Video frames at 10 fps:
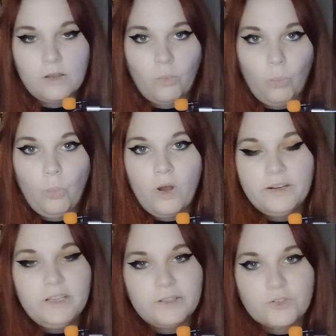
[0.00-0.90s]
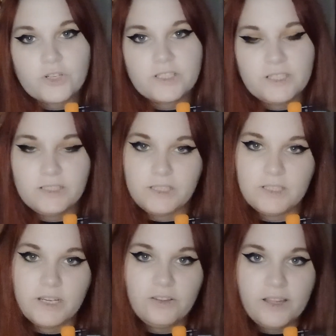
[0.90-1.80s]
One interesting
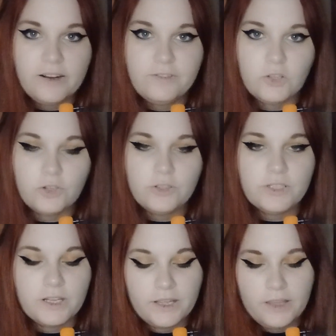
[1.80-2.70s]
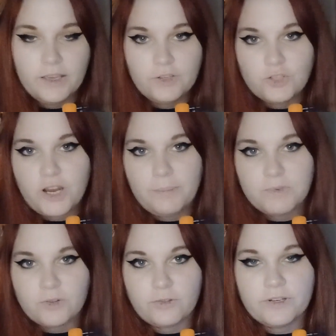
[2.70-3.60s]
detail that I've learned in
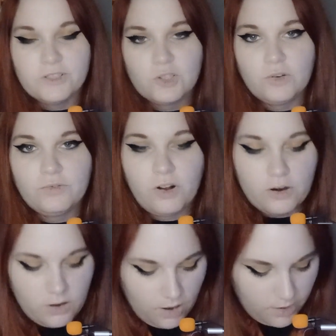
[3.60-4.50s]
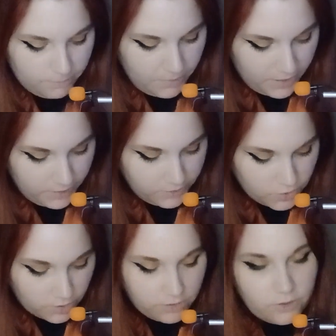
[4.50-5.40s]
chapter 3 so far on
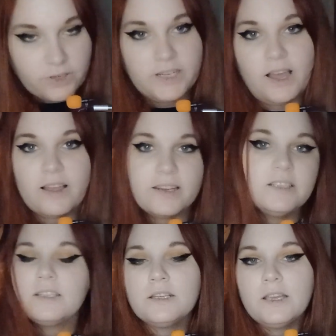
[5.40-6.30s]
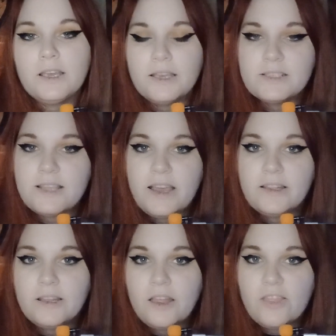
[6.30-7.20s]
page 39 is
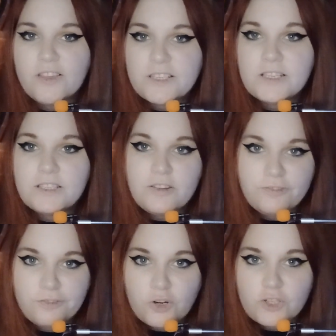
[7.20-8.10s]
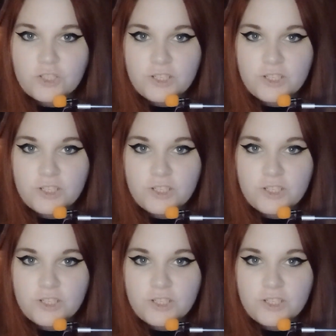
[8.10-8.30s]
that this is the first